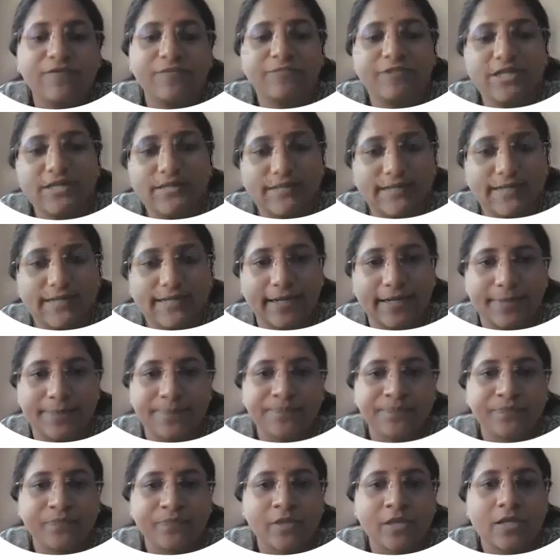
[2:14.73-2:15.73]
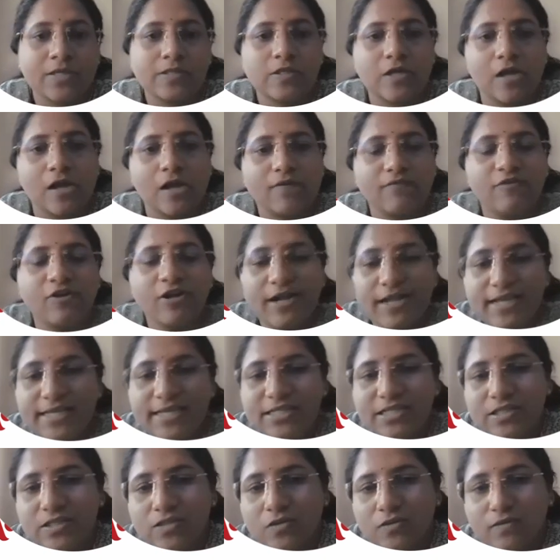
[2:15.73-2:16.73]
the grading. So
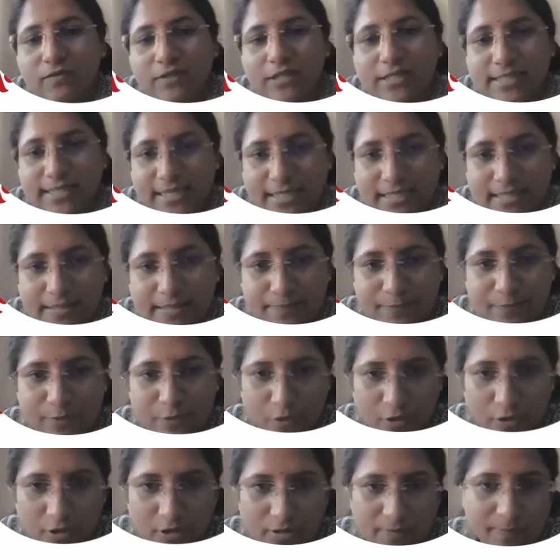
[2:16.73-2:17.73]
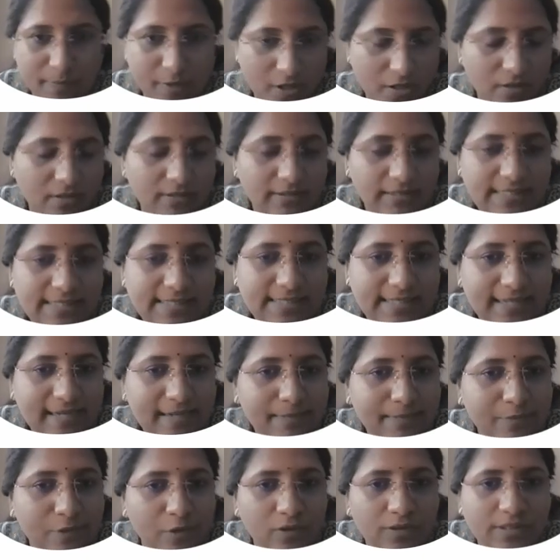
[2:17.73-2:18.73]
advantages of the
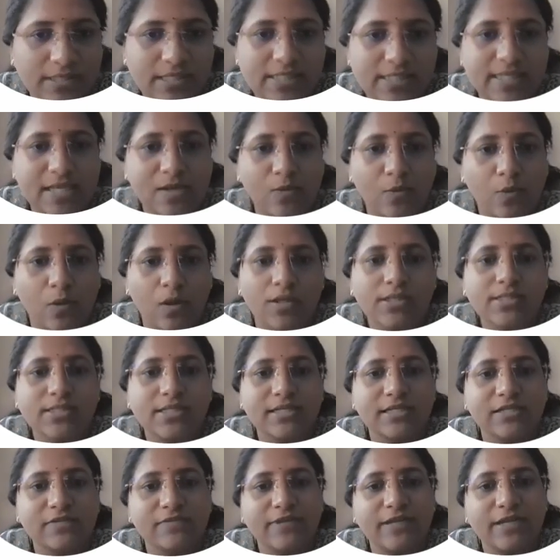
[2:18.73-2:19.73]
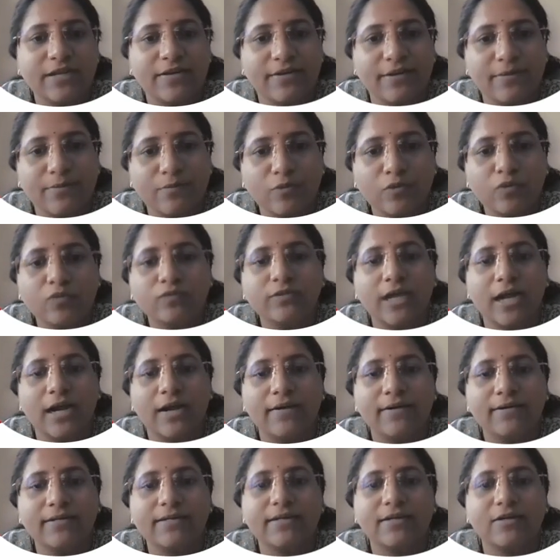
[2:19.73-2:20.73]
seed processing was it will remove the
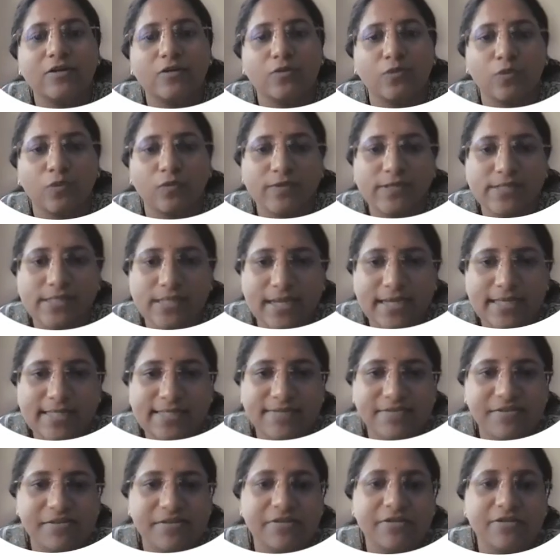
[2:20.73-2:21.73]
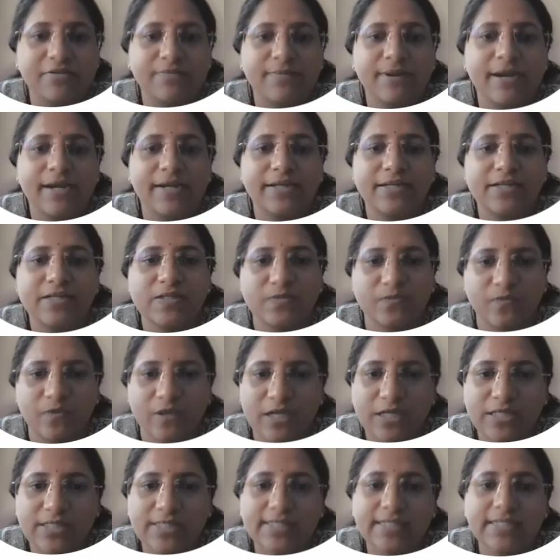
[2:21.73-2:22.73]
under or oversized inert matters,
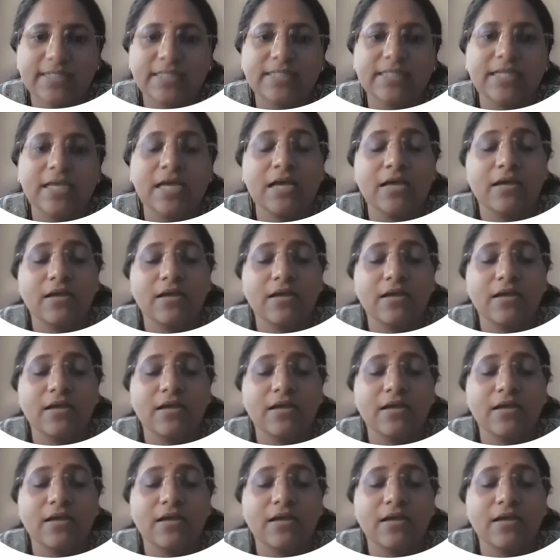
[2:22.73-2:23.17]
weed seeds,